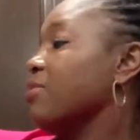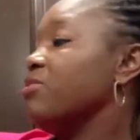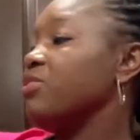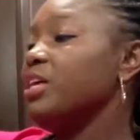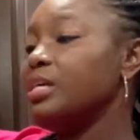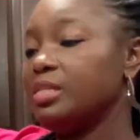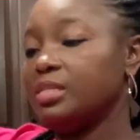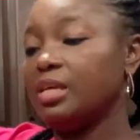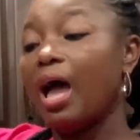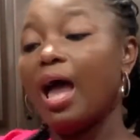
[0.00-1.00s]
This
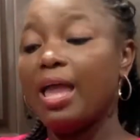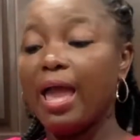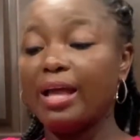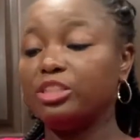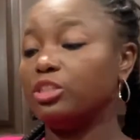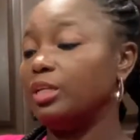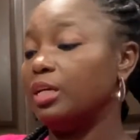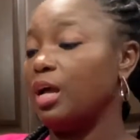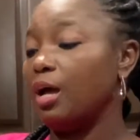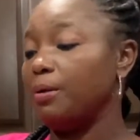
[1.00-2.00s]
I actually
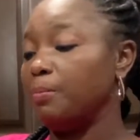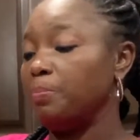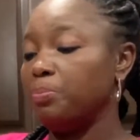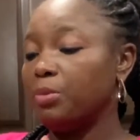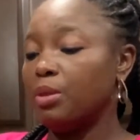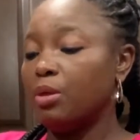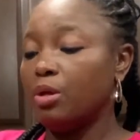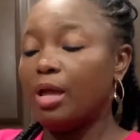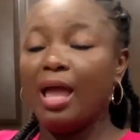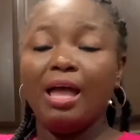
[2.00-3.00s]

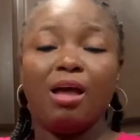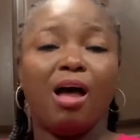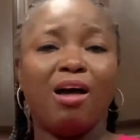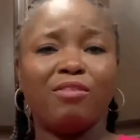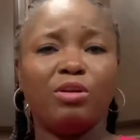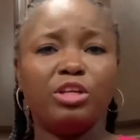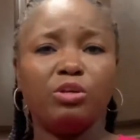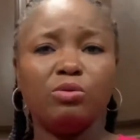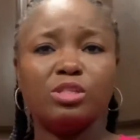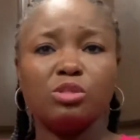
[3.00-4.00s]
I've only
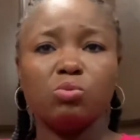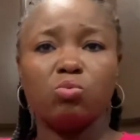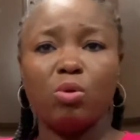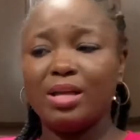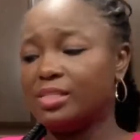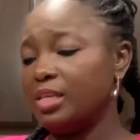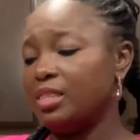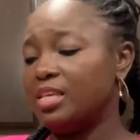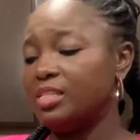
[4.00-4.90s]
used this once. This